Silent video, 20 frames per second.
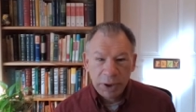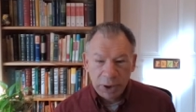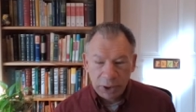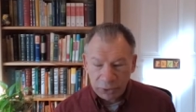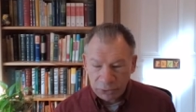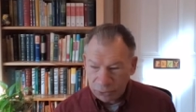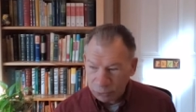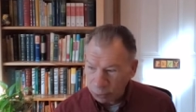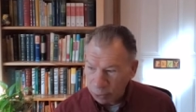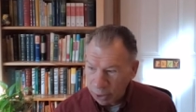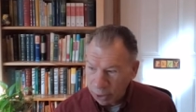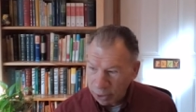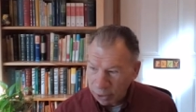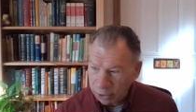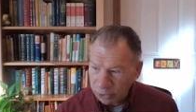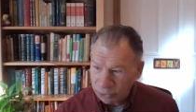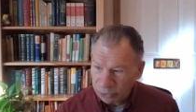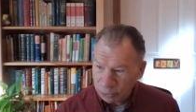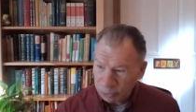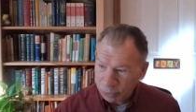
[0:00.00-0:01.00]
as well
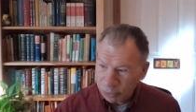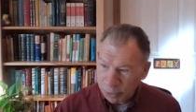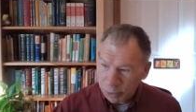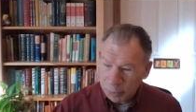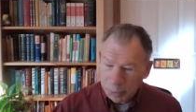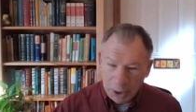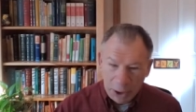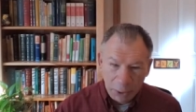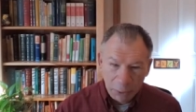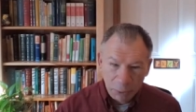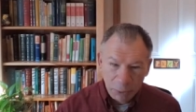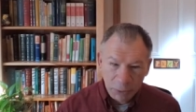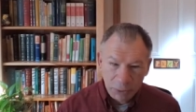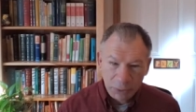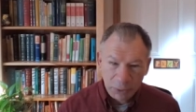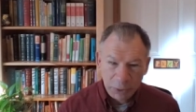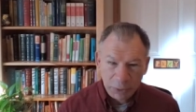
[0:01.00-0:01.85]
as when I'm out with